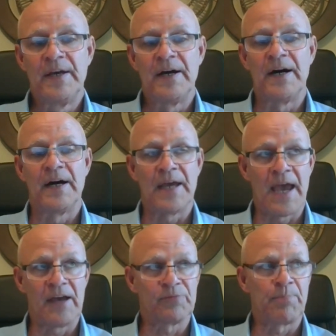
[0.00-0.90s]

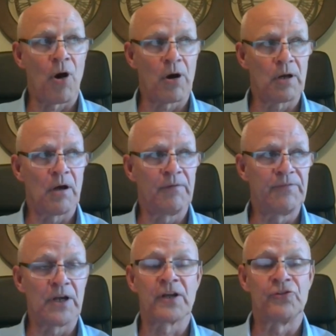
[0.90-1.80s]
as part of
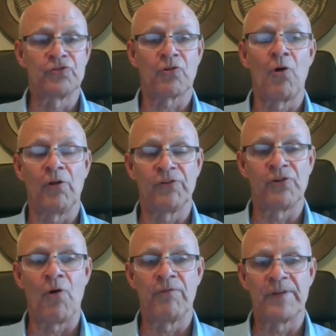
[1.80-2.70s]
their controls
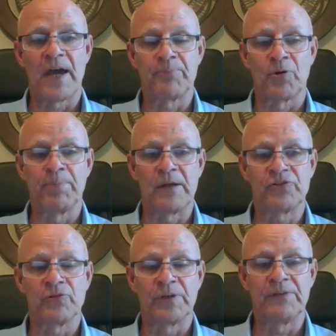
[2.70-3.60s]
over that
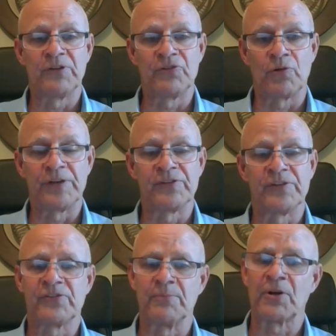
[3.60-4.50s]
perpetual inventory
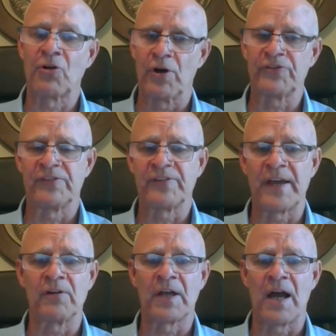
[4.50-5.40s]
system. Of course, a
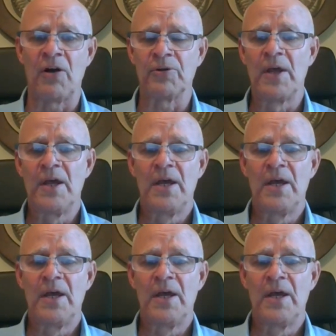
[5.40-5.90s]
cycle count